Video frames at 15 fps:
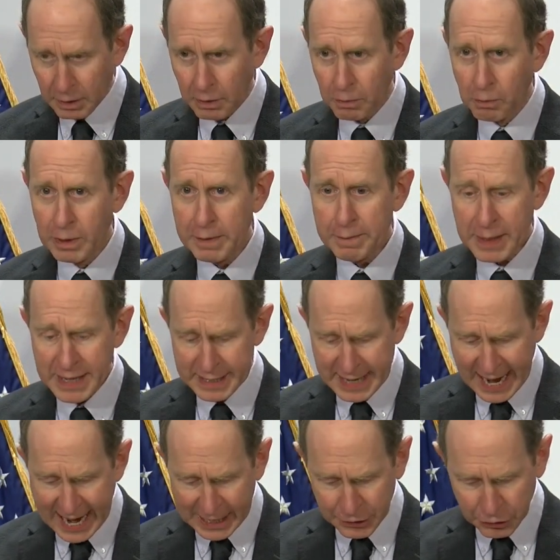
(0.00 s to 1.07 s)
We've
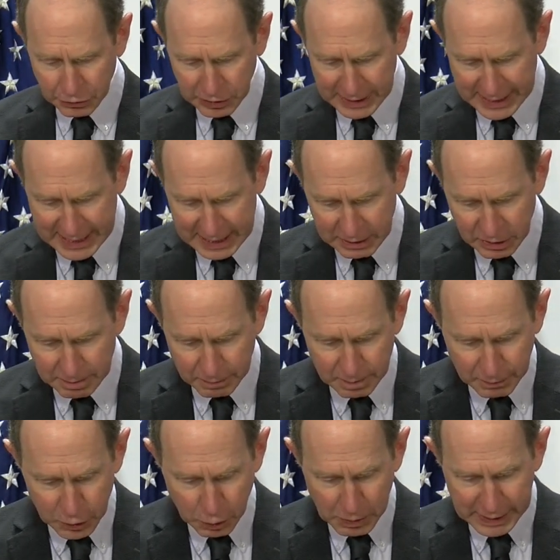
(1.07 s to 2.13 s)
been actually
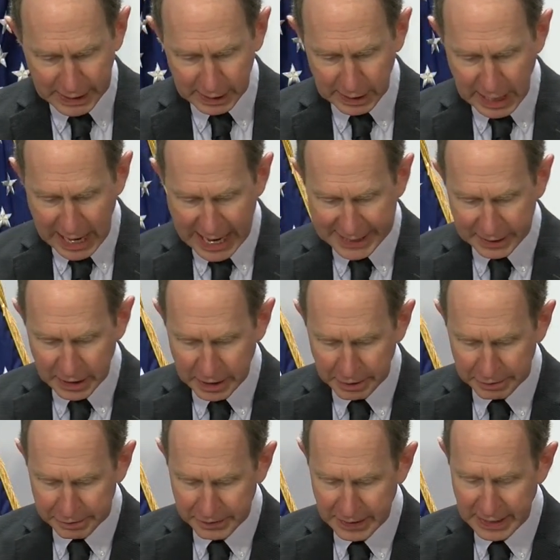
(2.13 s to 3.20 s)
doing a lot of